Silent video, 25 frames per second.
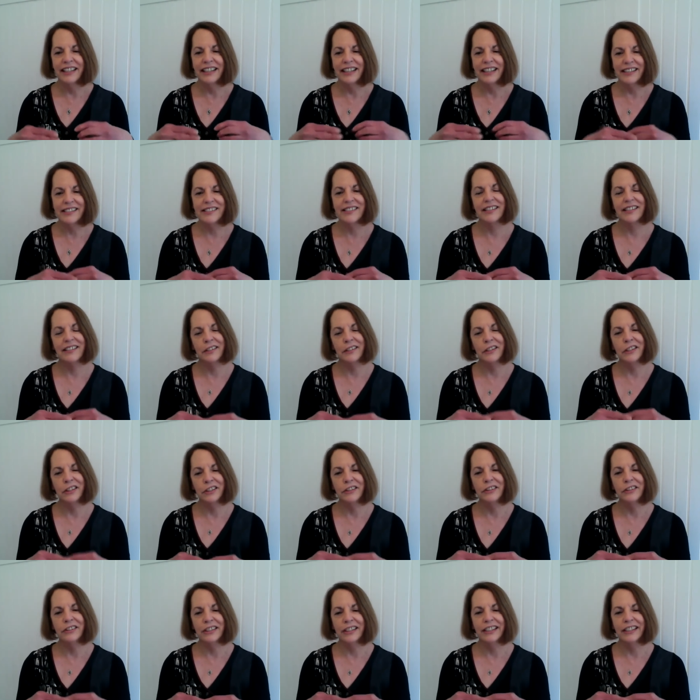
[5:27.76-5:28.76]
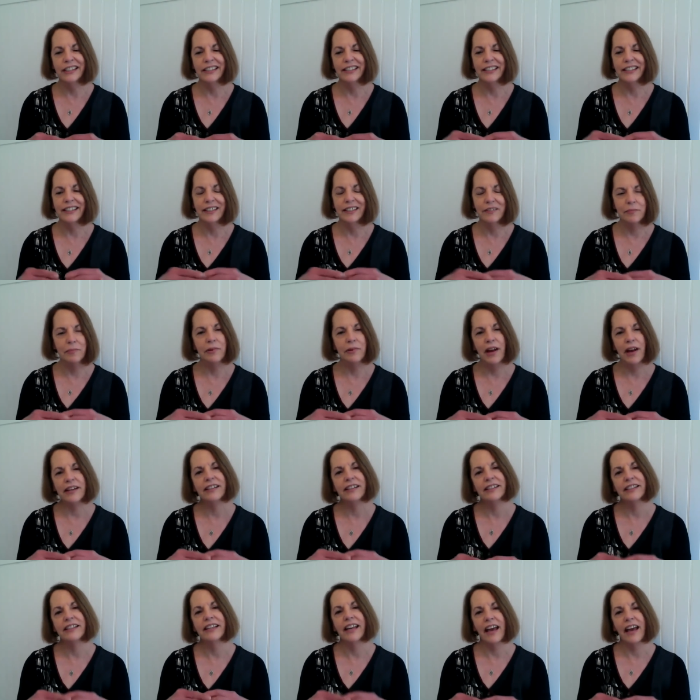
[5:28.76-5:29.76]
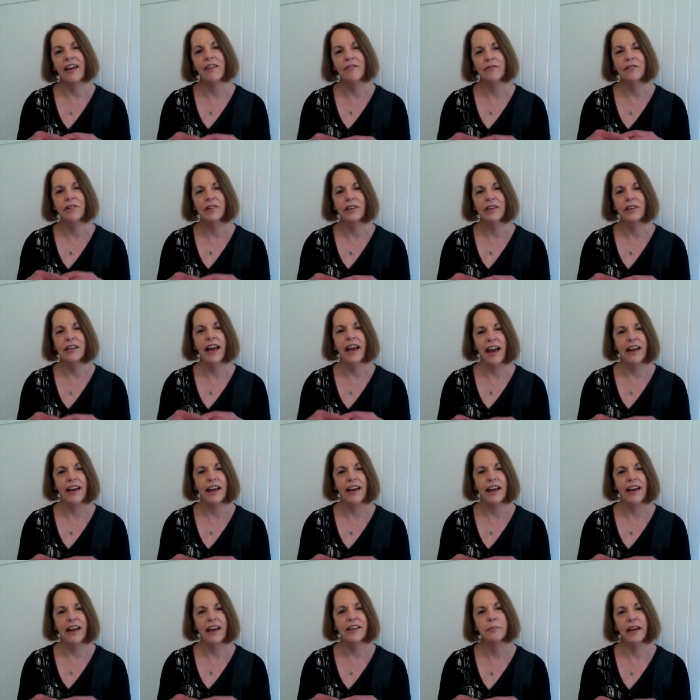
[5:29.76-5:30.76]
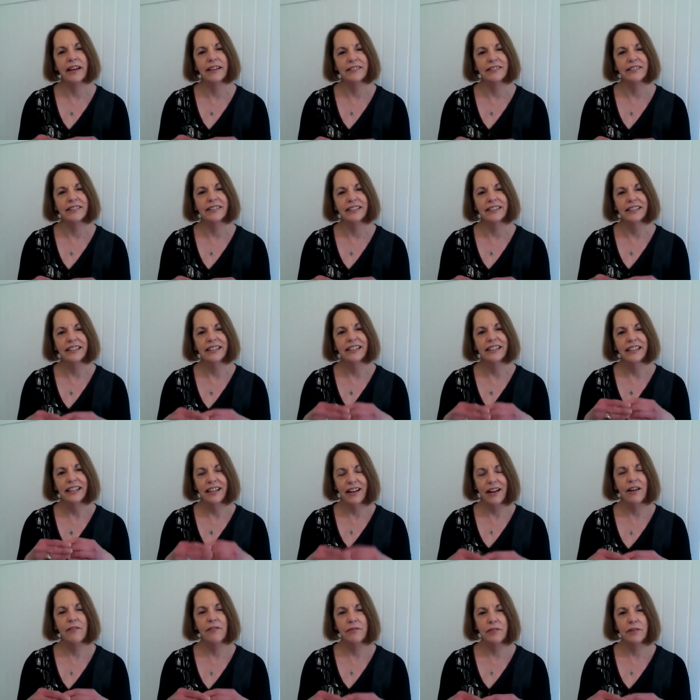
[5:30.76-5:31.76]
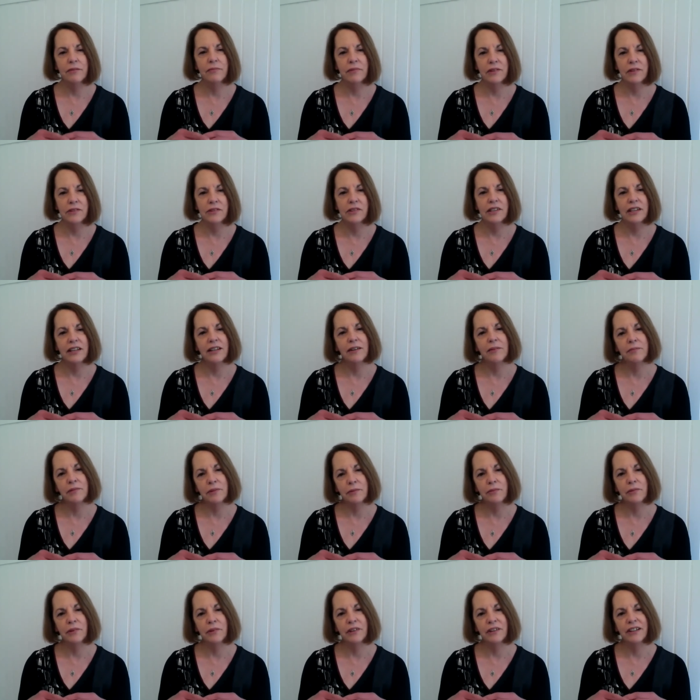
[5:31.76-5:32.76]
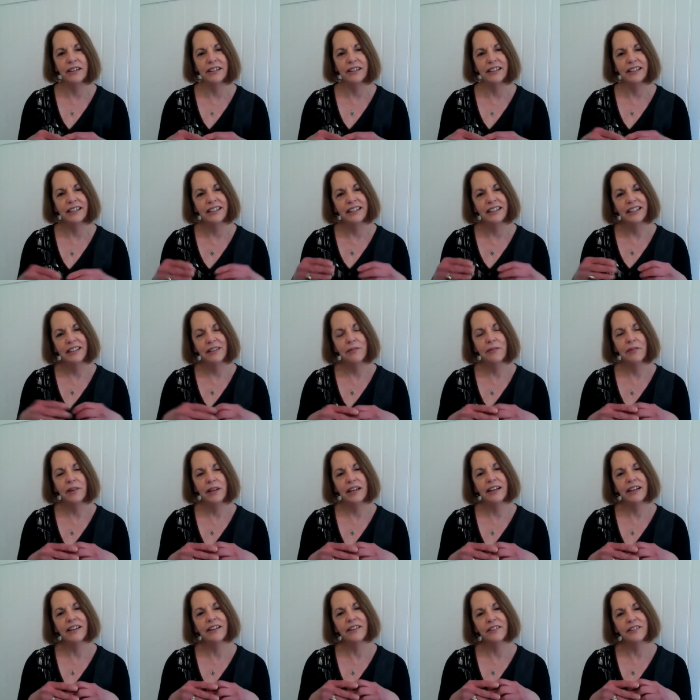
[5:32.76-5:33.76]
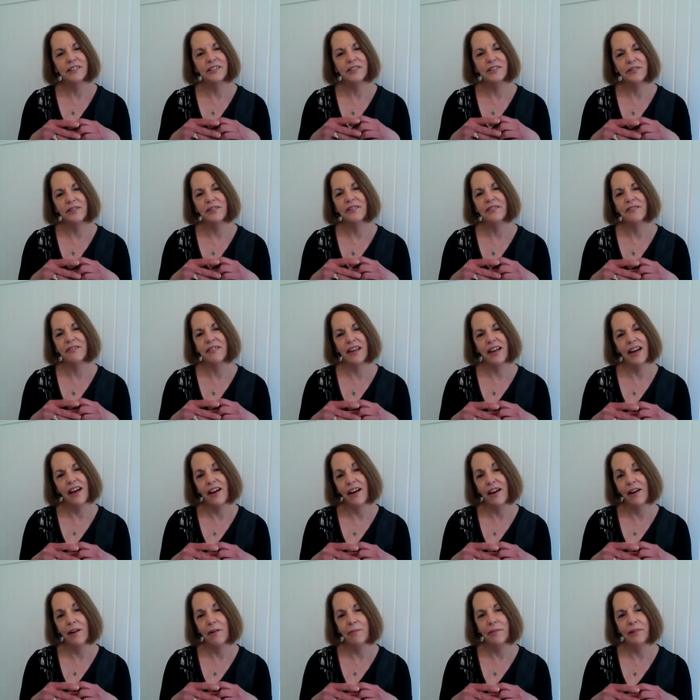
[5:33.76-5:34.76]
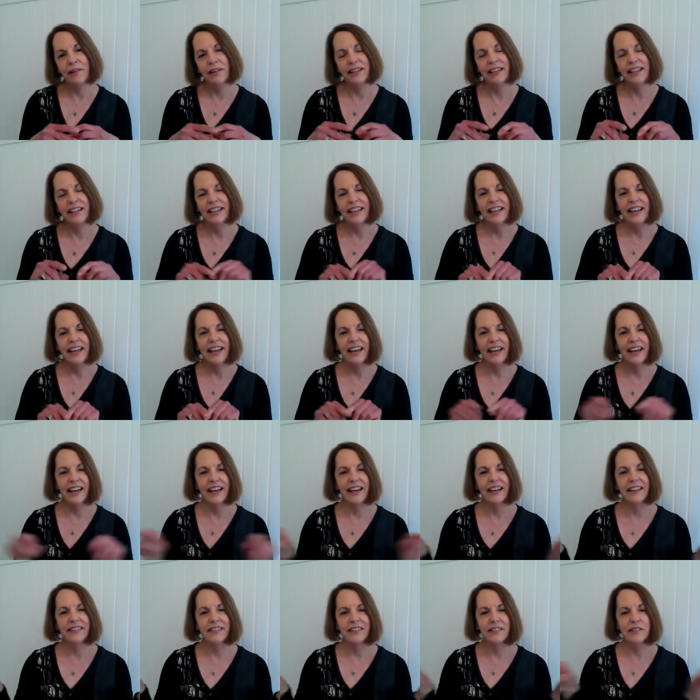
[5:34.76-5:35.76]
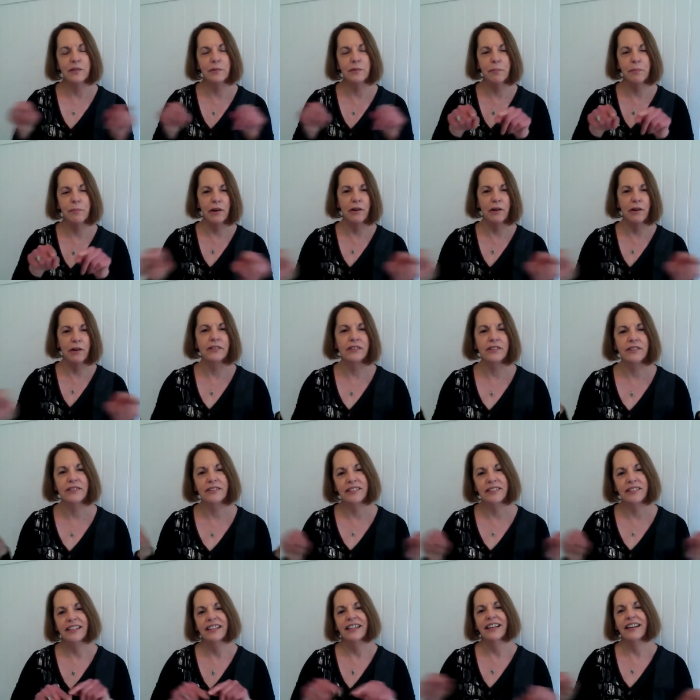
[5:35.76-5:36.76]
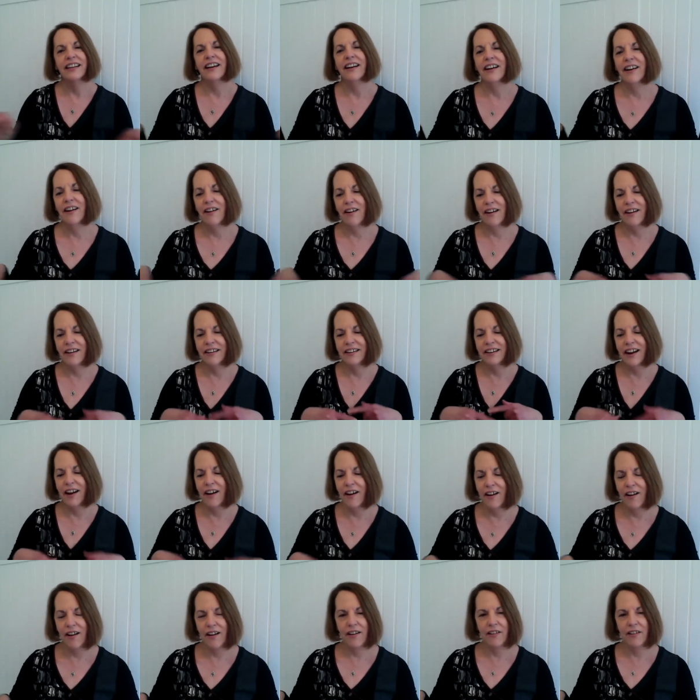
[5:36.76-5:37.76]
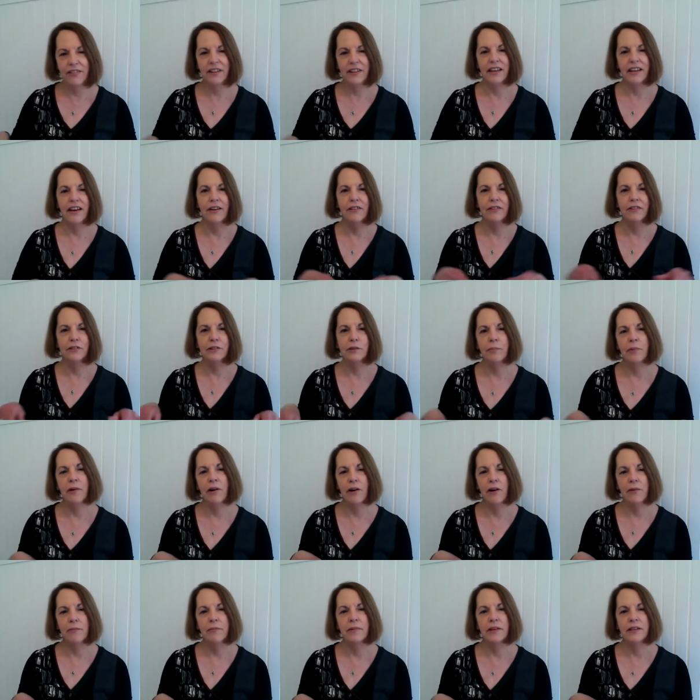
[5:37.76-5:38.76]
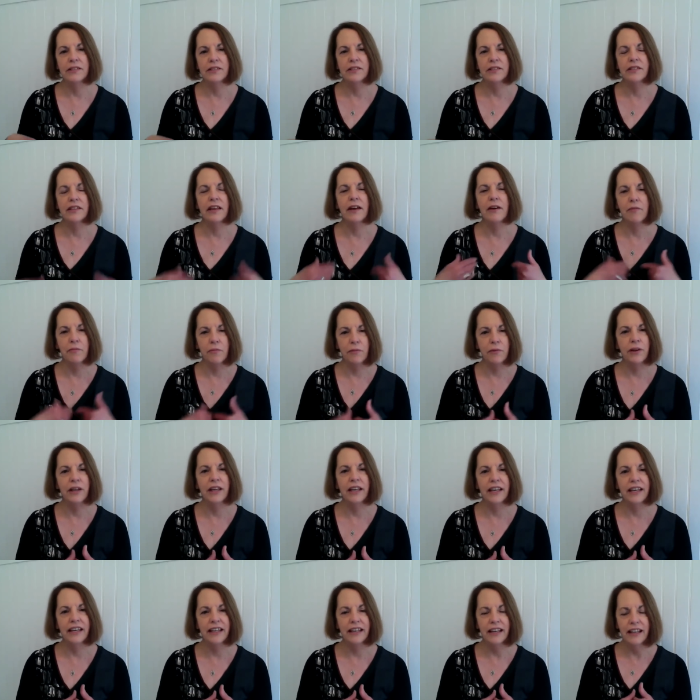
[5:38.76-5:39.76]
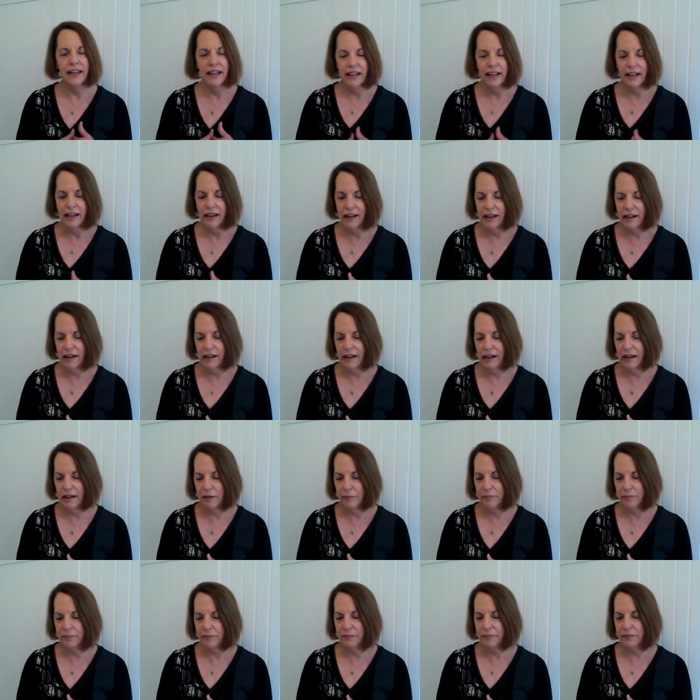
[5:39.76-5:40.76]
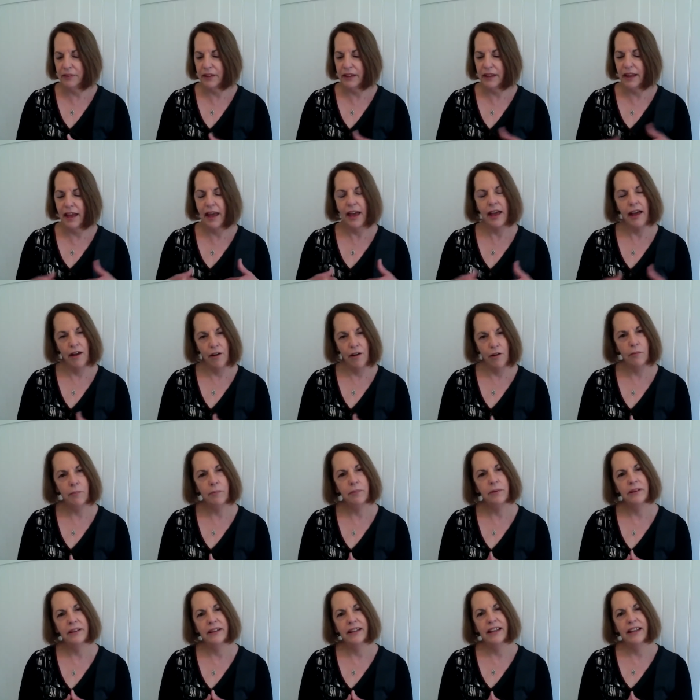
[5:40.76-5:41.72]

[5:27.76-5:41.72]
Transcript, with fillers: is included in practically every aspect of the museum's work. We are sort of the hub, and the spokes are all the other departments that we um, help